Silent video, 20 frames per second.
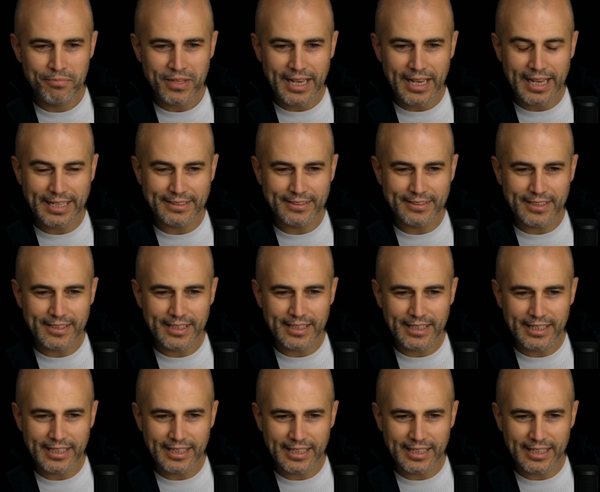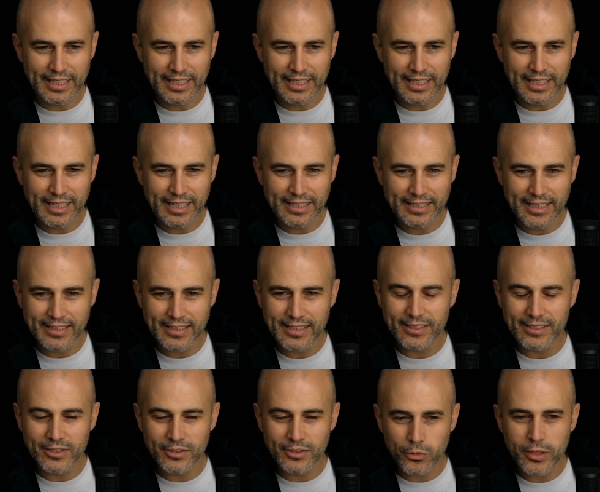and they
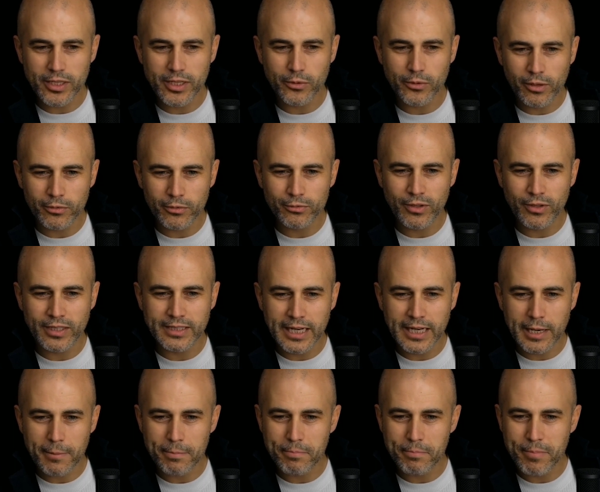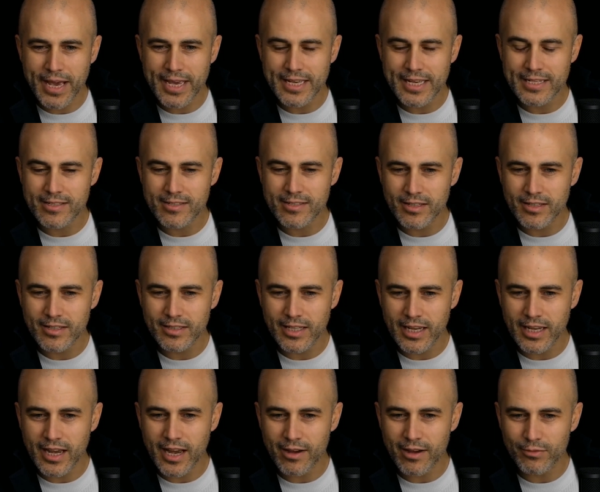did 3 crowdfunding campaigns.
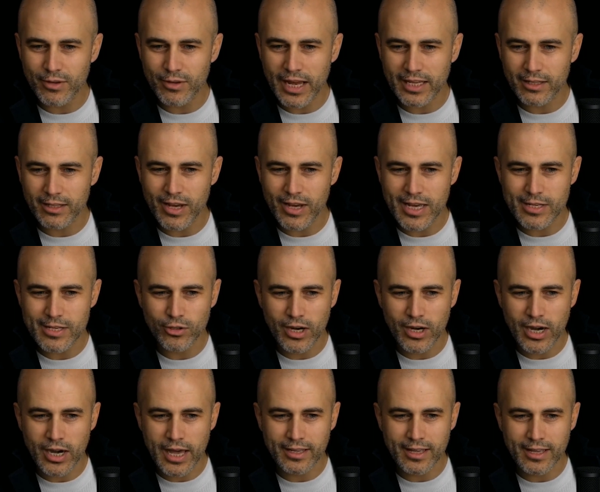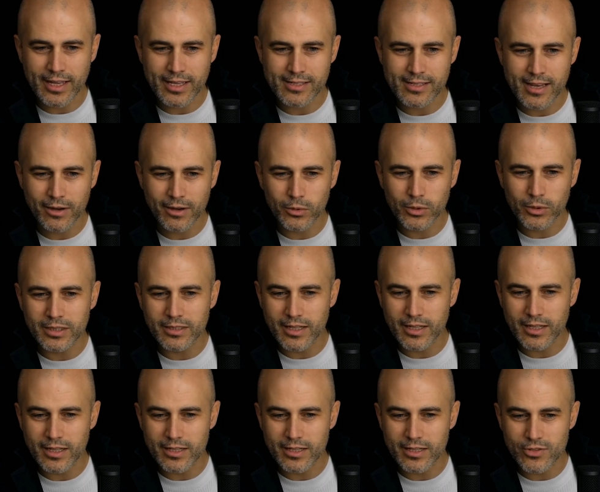They have like investor like X Equity
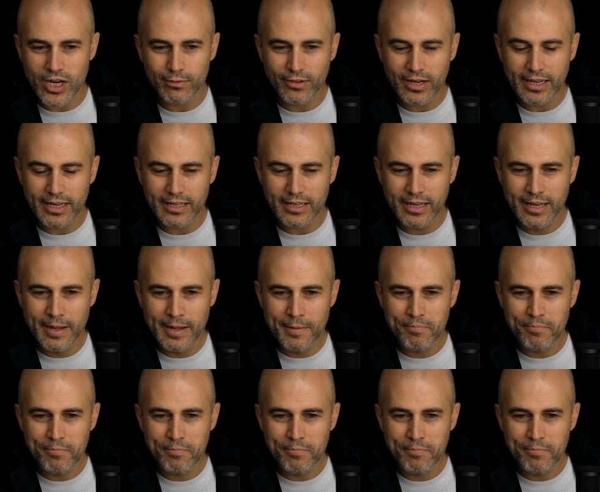and Jellyfy,